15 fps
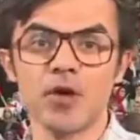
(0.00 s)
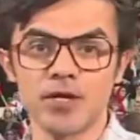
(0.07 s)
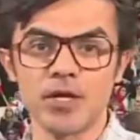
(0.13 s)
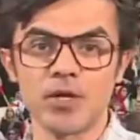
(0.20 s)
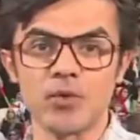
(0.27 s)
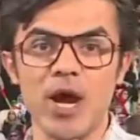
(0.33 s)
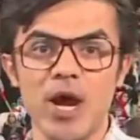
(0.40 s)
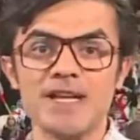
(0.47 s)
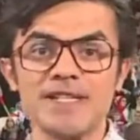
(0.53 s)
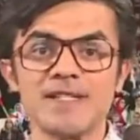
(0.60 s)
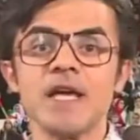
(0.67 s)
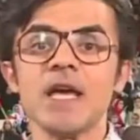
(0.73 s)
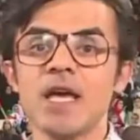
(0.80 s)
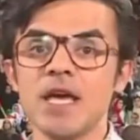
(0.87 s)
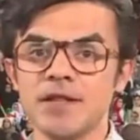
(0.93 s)
for their
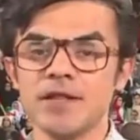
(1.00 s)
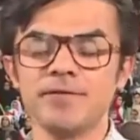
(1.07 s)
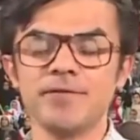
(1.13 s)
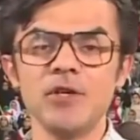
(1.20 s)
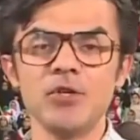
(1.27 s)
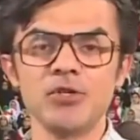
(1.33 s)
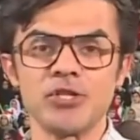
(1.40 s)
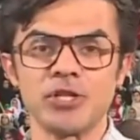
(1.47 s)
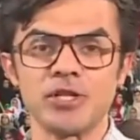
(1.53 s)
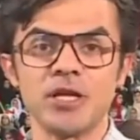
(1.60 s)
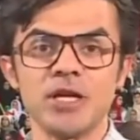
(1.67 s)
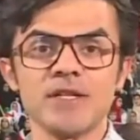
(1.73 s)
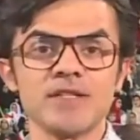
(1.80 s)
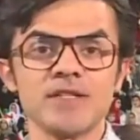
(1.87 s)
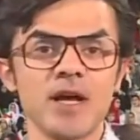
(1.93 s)
rights in the
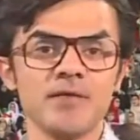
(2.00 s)
future,